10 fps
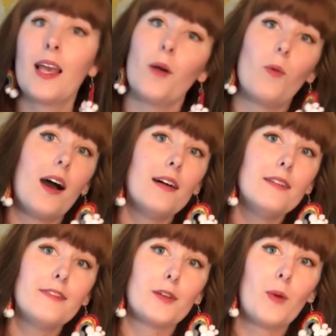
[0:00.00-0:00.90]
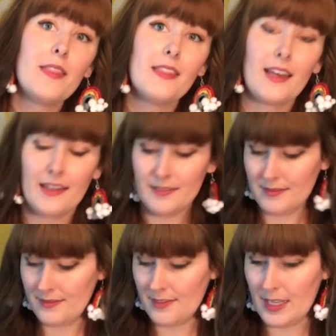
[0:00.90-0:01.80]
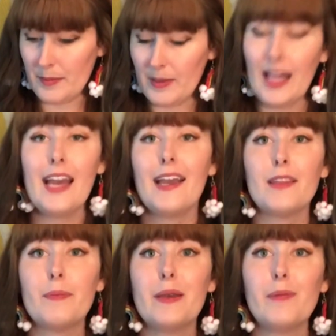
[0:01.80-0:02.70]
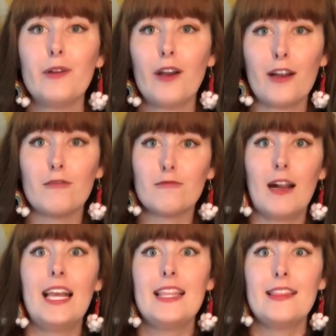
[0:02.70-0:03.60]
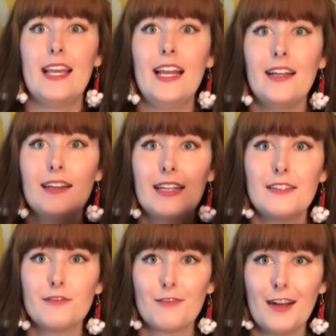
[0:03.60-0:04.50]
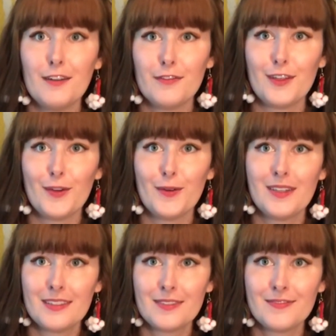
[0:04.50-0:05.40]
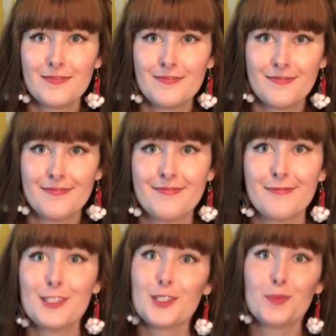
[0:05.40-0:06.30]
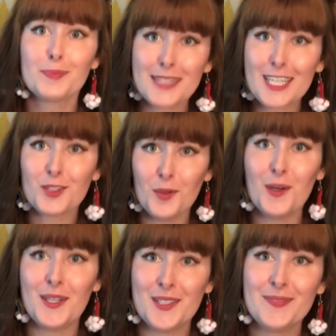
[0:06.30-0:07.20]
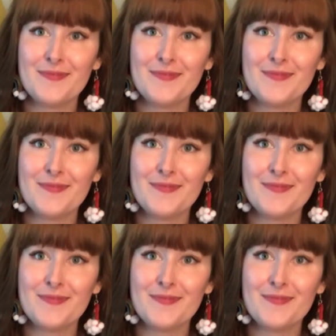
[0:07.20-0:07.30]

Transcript: Well, for one thing, in a play, the people are right there in front of you, which is pretty cool.